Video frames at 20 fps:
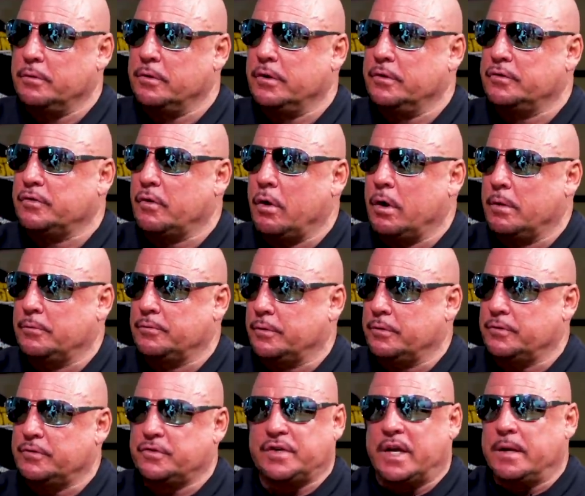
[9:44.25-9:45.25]
His arms were
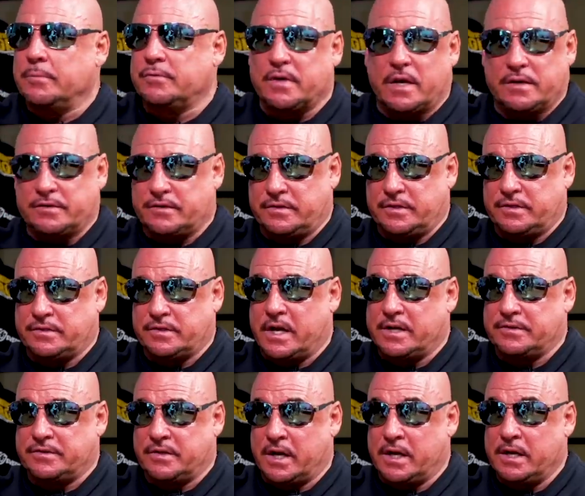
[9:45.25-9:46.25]
the same size as these
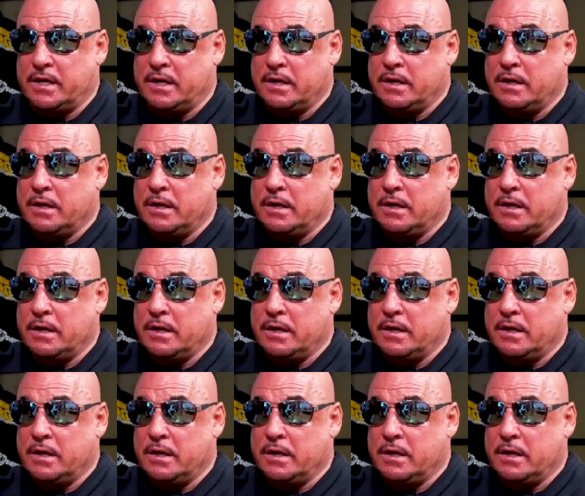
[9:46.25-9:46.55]
guys today.